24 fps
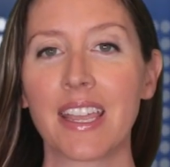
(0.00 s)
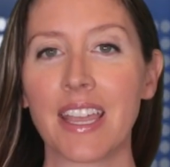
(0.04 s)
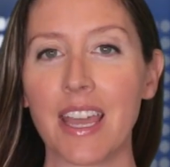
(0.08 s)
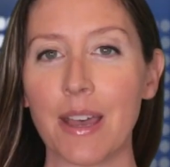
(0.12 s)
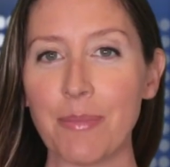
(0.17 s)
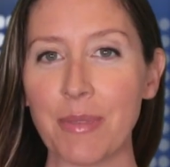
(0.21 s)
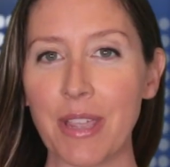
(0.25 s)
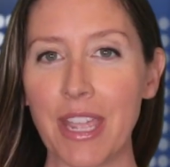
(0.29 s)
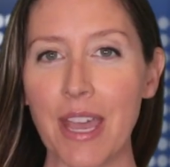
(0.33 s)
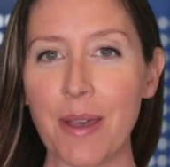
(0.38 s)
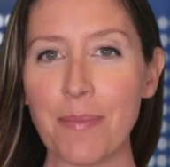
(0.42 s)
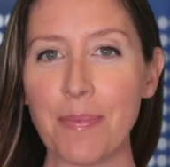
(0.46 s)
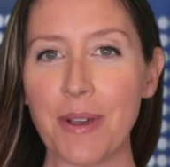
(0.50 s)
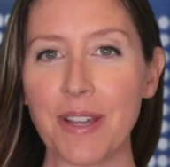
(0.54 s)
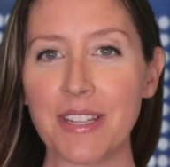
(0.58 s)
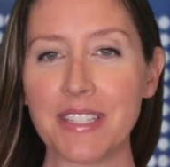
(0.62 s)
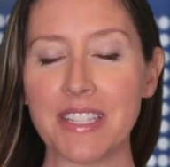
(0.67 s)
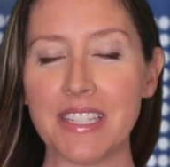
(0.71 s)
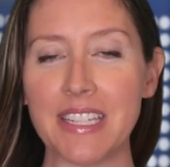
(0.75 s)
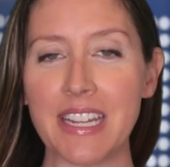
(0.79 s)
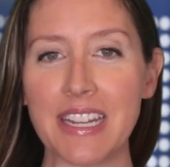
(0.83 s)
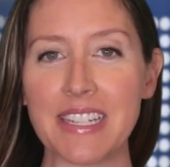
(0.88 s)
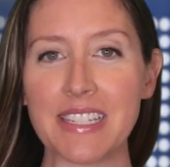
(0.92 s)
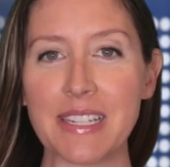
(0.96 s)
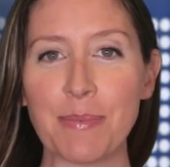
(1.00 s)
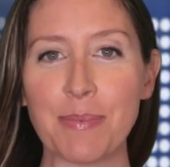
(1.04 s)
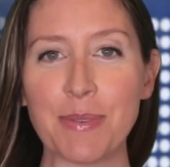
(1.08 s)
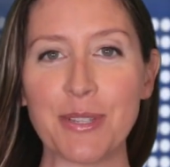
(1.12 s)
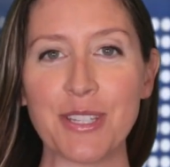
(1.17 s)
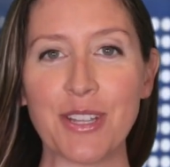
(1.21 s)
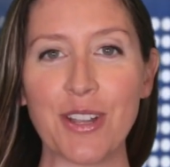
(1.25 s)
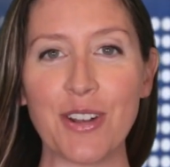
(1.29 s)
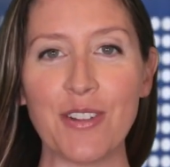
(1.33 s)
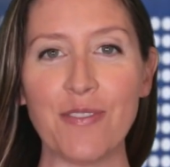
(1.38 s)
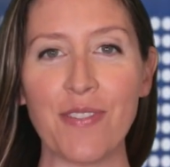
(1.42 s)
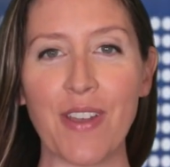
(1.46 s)
Coming up on today's
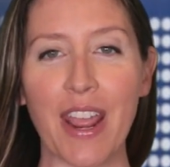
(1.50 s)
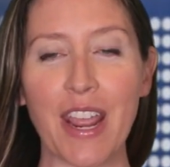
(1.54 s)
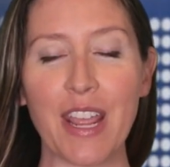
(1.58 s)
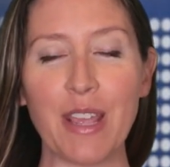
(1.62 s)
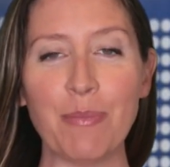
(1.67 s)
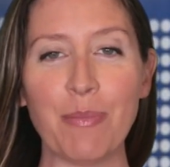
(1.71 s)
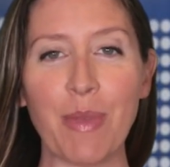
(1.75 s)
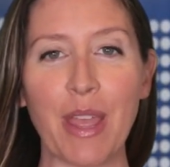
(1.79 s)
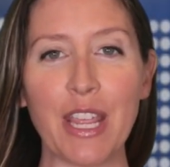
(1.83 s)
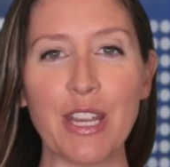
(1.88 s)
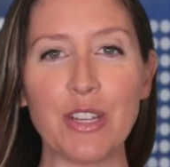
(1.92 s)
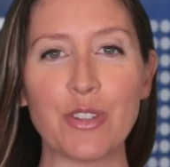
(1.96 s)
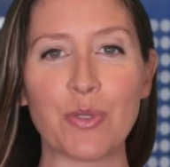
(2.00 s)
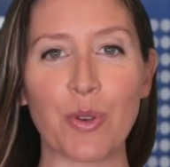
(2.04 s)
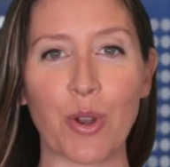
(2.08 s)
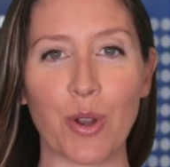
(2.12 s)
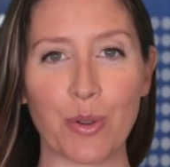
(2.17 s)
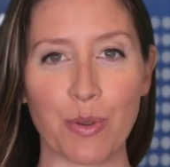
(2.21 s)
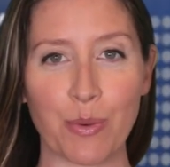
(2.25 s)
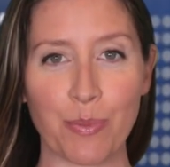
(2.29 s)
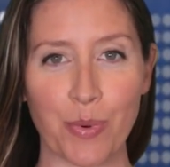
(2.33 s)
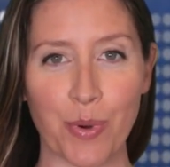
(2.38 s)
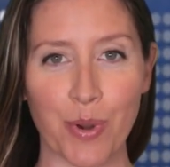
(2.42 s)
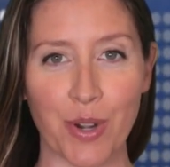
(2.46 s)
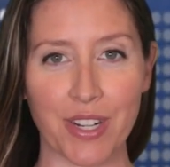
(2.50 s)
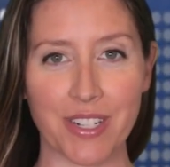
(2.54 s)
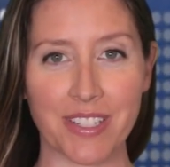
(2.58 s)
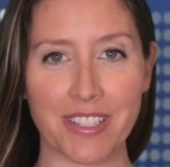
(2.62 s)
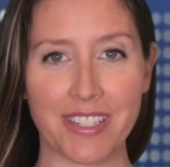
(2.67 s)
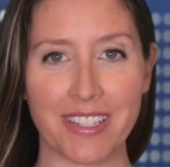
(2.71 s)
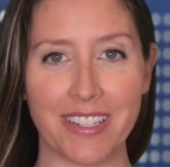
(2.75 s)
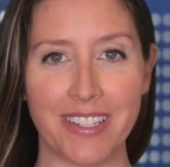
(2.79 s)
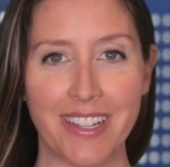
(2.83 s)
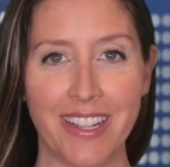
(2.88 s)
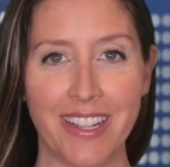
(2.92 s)
episode of A M A Drone Report.